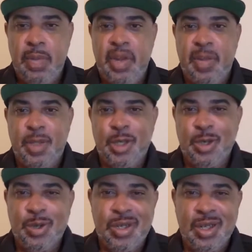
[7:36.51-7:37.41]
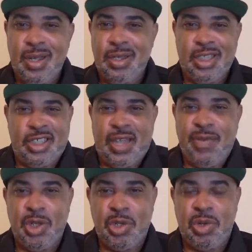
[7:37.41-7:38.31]
But number 2, just have
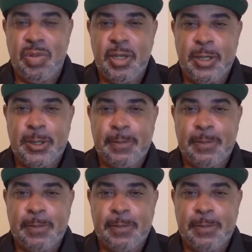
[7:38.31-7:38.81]
a good tournament.